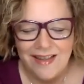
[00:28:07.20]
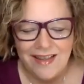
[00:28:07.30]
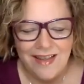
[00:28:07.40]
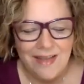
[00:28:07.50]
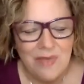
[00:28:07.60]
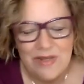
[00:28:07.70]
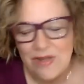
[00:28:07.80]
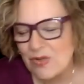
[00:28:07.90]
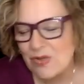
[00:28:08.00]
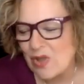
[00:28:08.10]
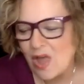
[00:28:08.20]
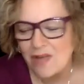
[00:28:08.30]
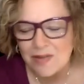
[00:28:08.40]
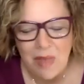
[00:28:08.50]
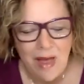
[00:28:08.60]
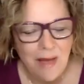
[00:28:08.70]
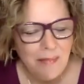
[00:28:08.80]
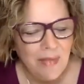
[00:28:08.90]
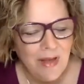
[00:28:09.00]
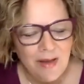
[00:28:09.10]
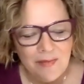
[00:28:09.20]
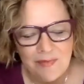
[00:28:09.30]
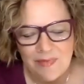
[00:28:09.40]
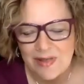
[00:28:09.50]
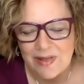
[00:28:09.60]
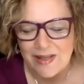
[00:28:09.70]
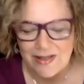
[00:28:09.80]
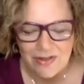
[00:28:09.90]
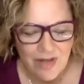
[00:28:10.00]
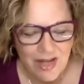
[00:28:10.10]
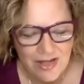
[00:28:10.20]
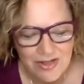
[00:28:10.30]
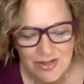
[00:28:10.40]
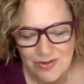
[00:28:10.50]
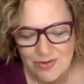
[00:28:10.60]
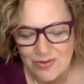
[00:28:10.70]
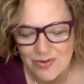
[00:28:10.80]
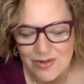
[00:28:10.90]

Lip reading: And when those thoughts pop up, that's okay too.